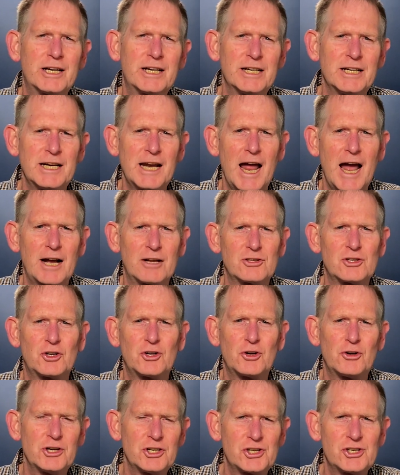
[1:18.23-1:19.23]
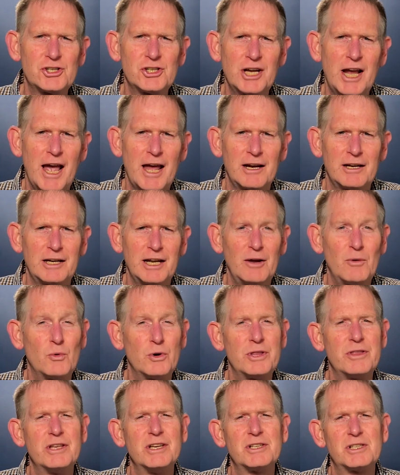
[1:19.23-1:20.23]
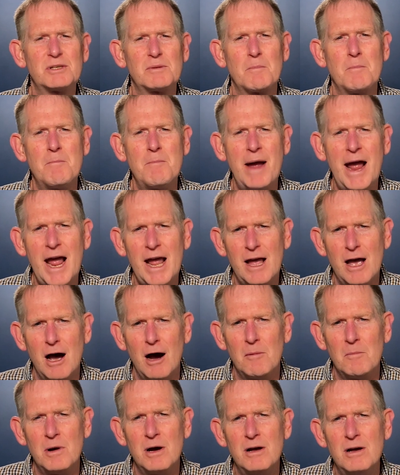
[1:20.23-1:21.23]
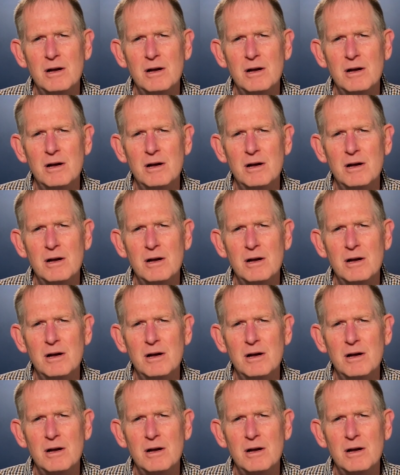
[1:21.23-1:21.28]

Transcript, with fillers: connect Christianity with this mayhem.